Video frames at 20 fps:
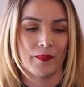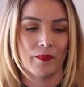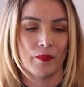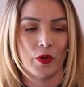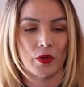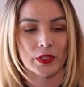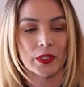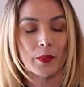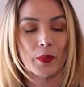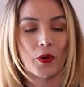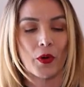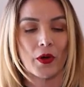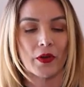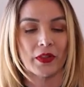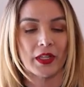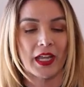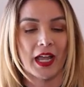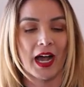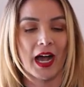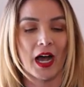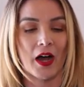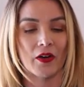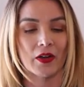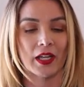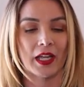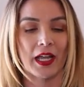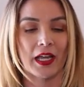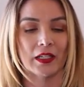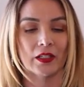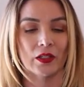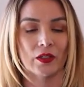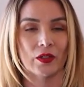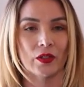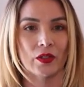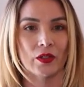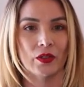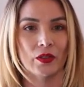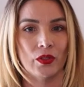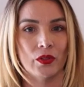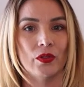most importantly, how can
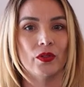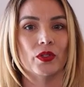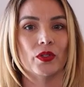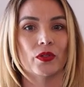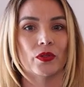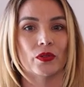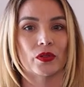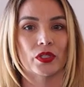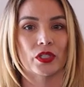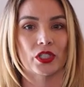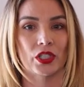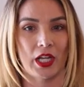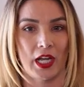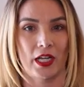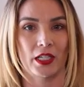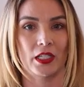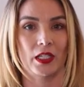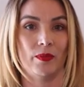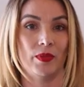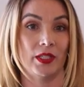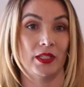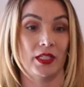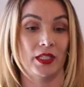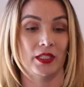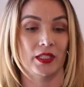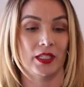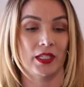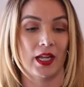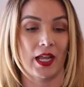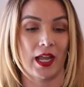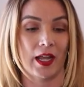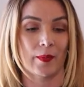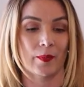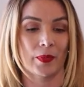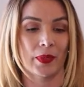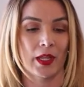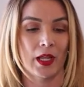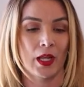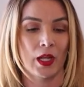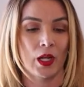you use ChatGPT
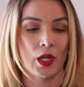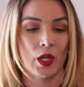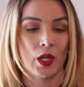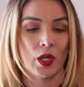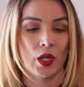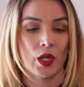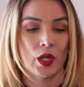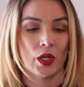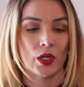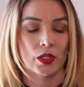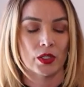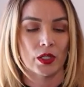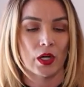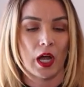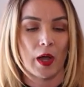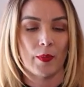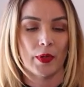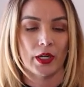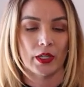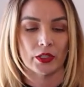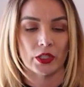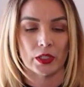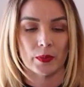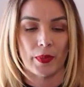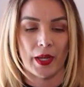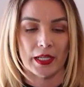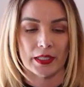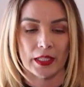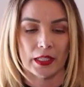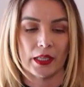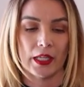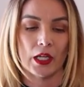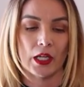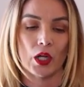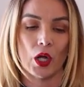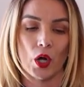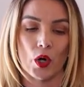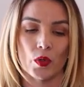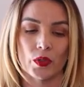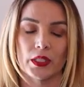today? So I'm gonna just basically
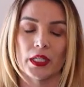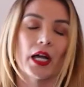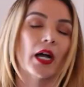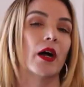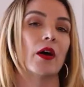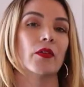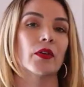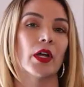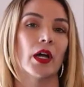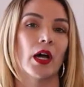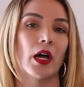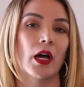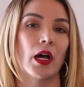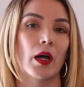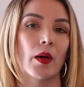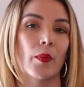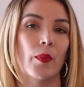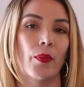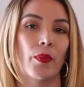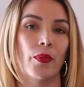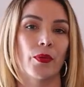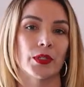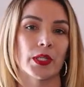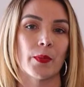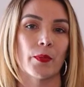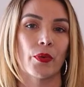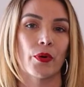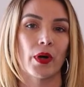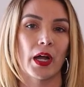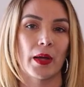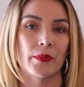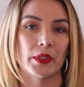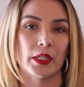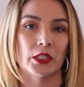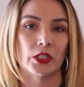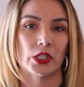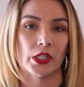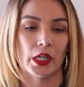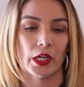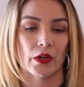go down uh, some prompt
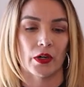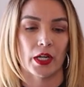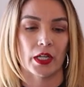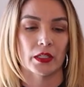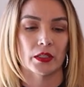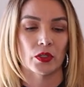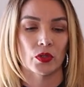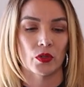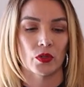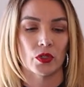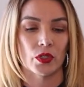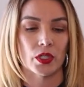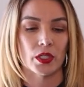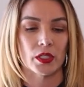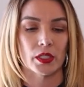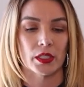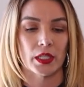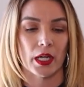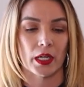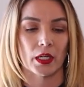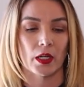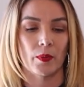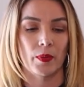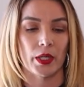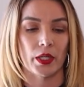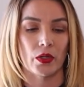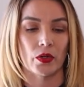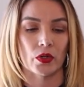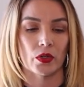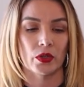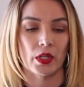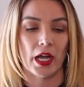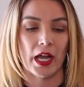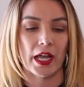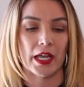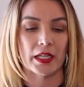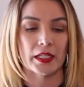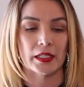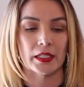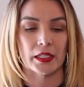engineering tools that could be
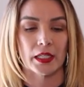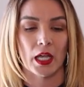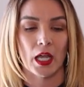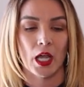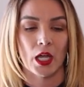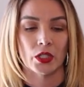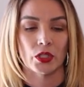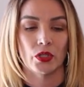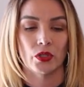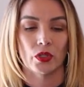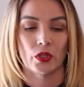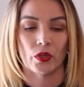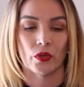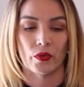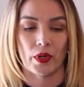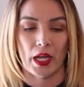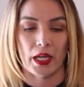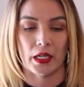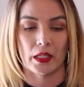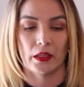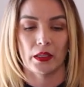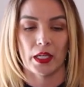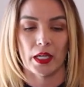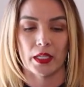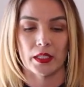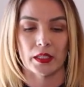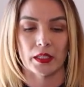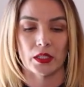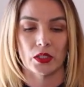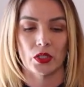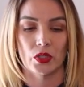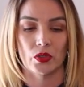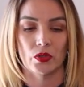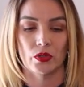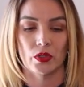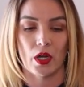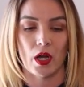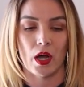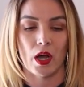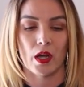utilized to create a list to
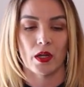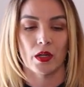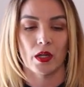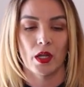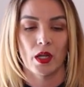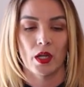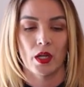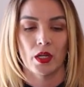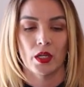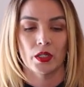long